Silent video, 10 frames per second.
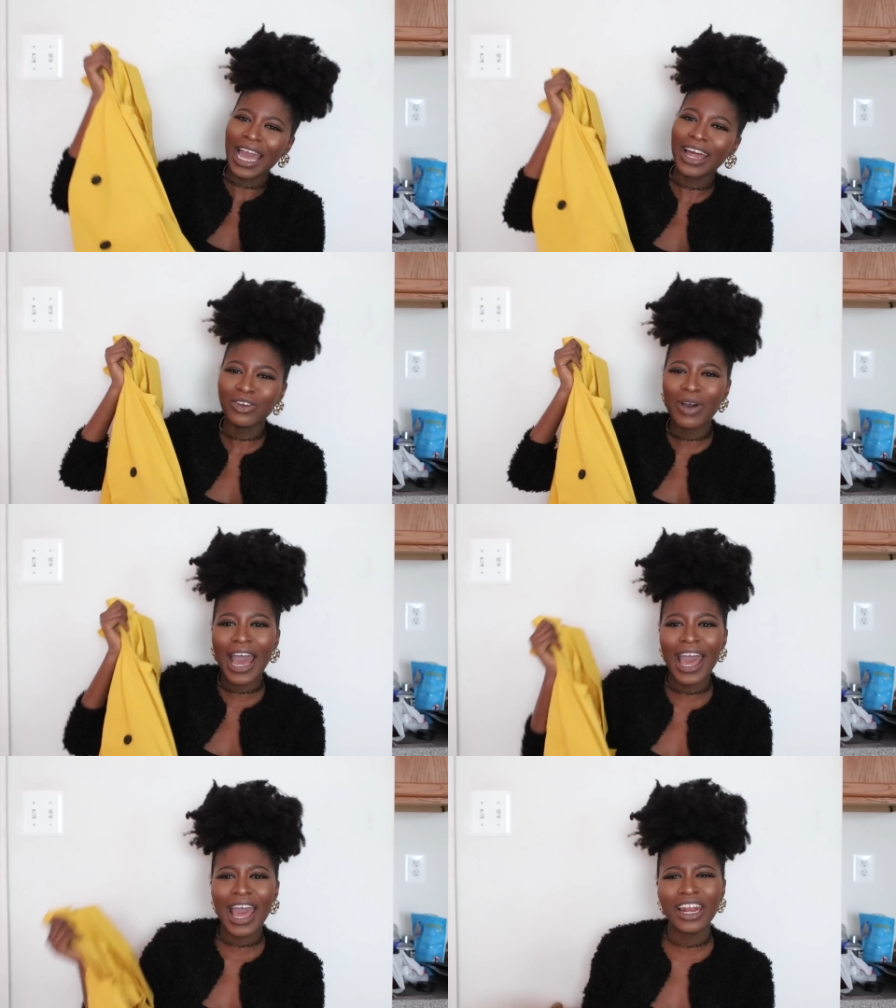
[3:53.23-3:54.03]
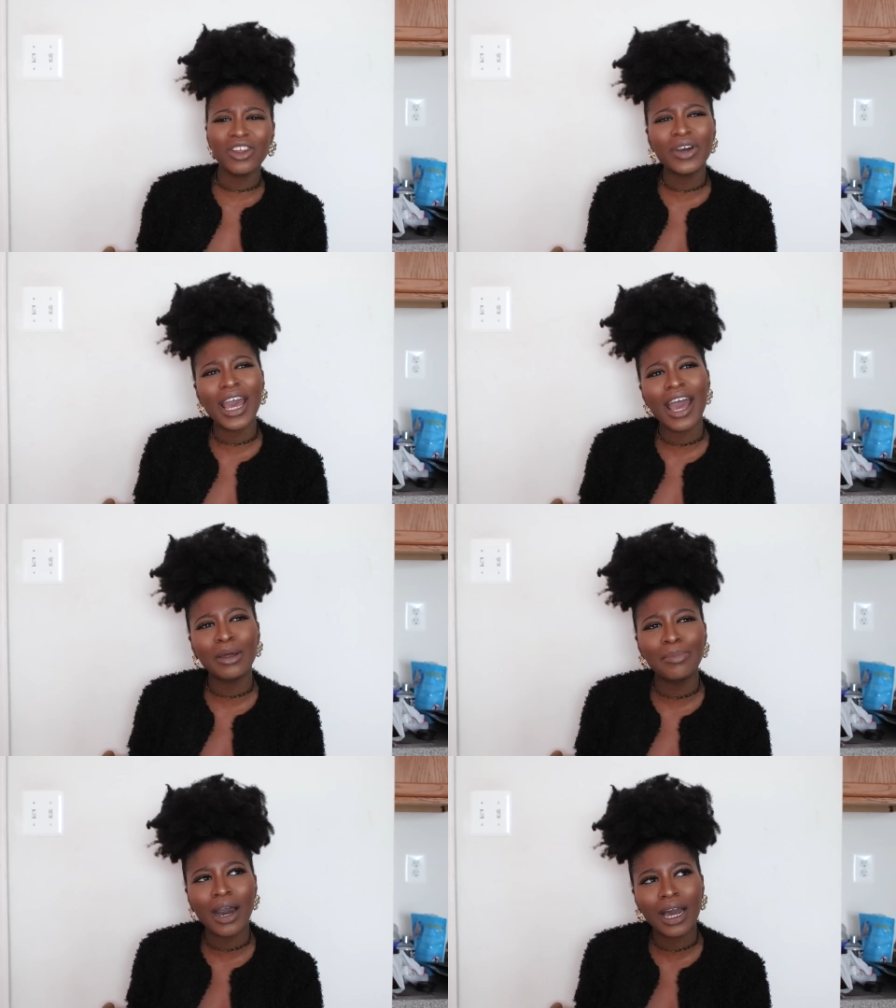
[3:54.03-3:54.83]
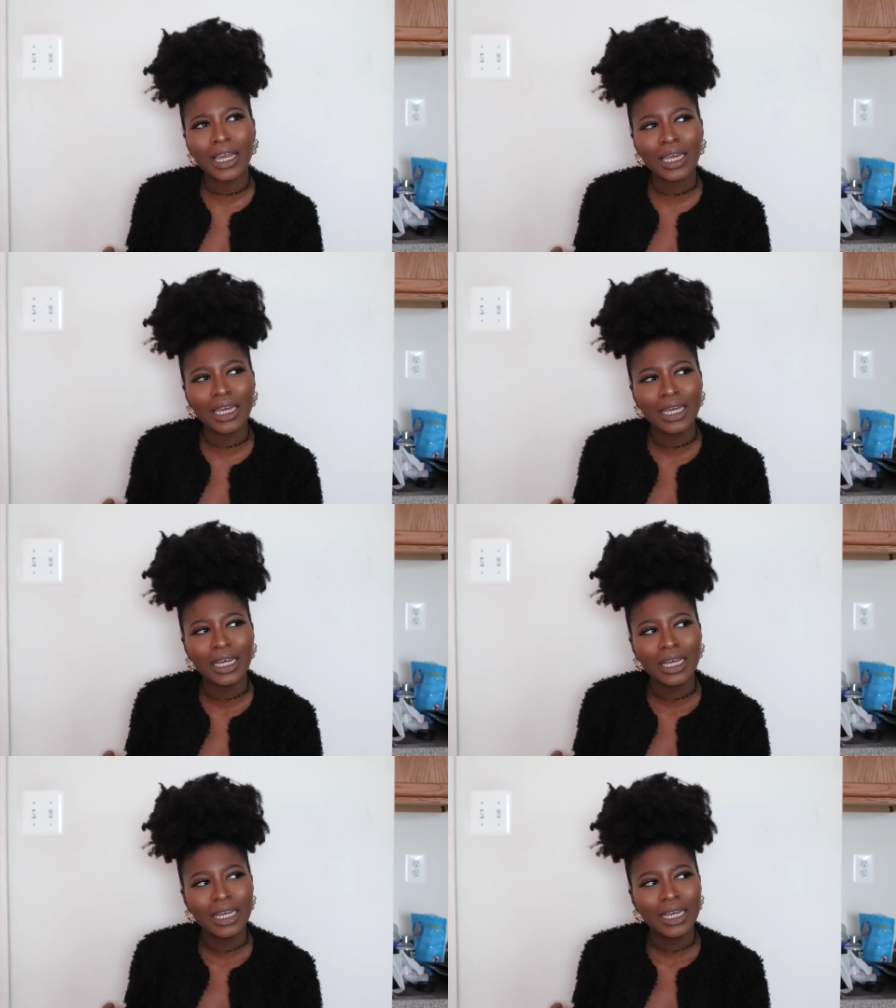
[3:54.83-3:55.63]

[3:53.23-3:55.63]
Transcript: I knew I, had, I knew I had a pocket